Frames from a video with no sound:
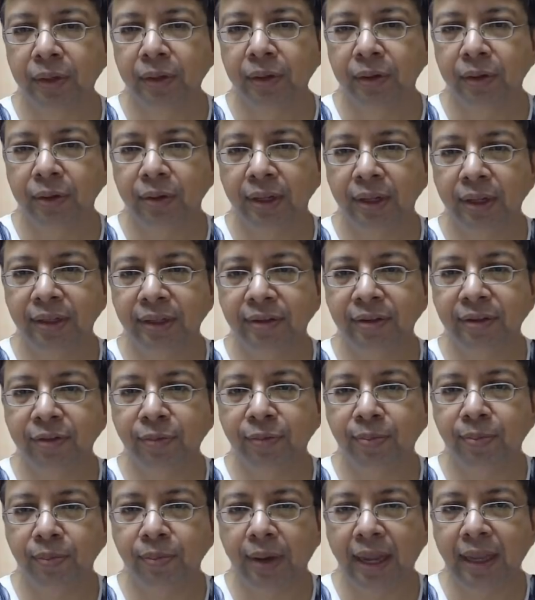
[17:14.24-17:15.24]
And this
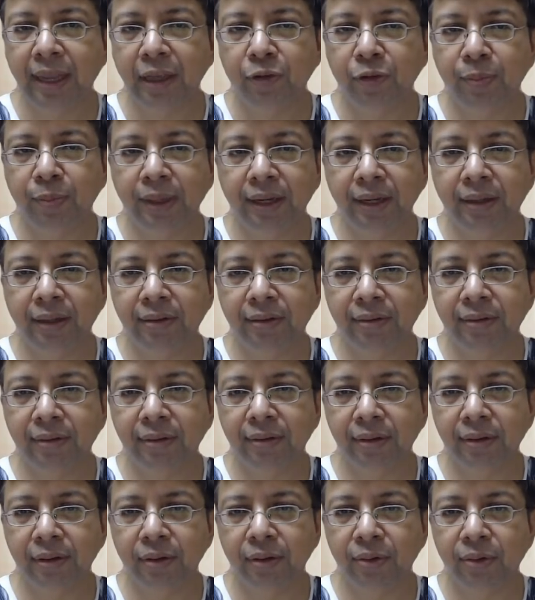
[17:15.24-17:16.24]
is my
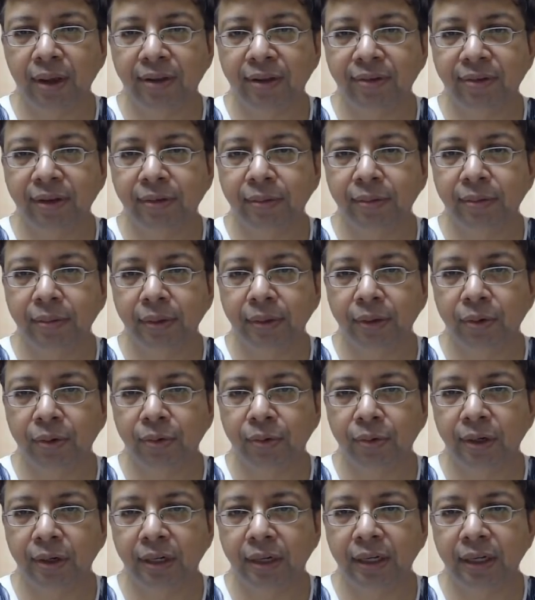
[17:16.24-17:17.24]
experience, having
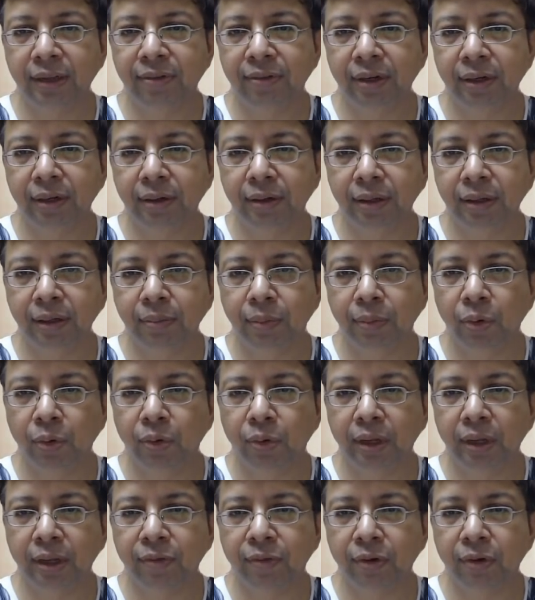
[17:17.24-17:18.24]
worked even in
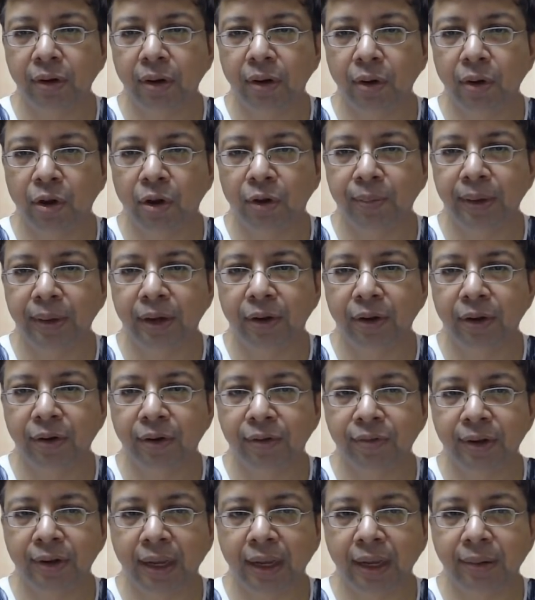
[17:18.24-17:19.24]
broking for a long period
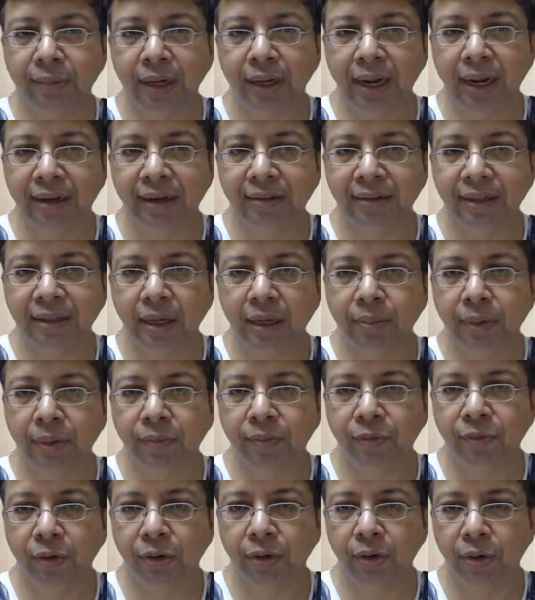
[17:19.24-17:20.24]
of time. Clients come
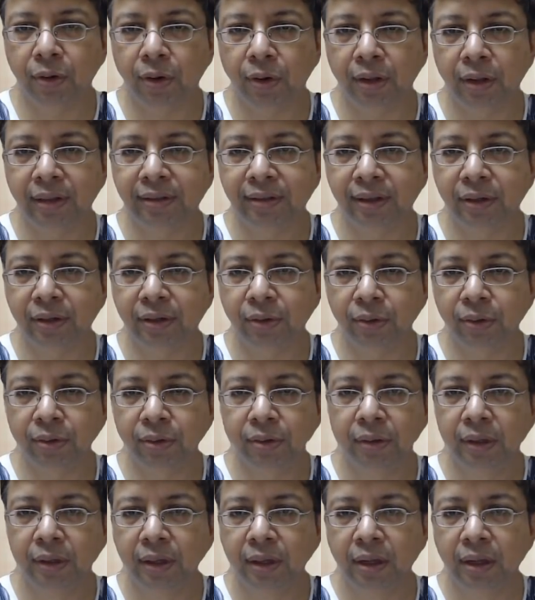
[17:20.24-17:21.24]
up for calls, and
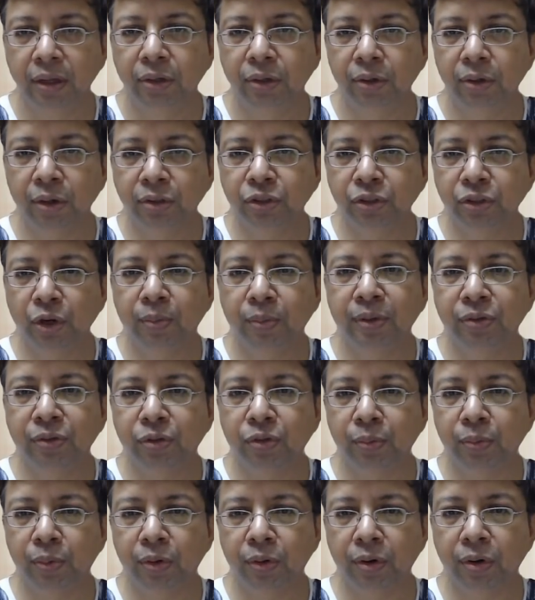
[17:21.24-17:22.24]
your job is
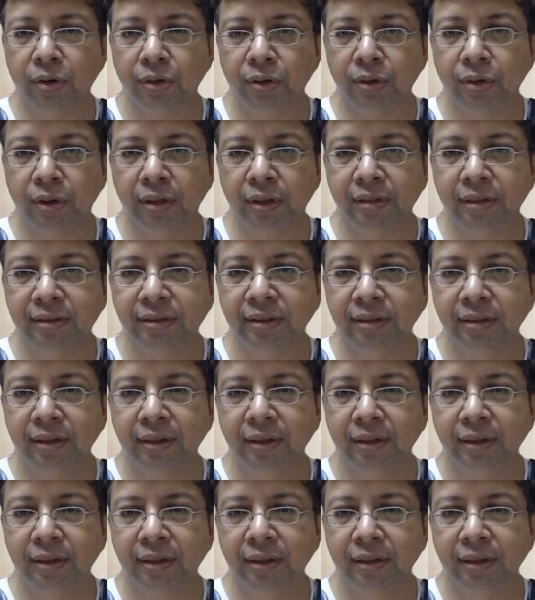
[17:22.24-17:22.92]
to put out calls.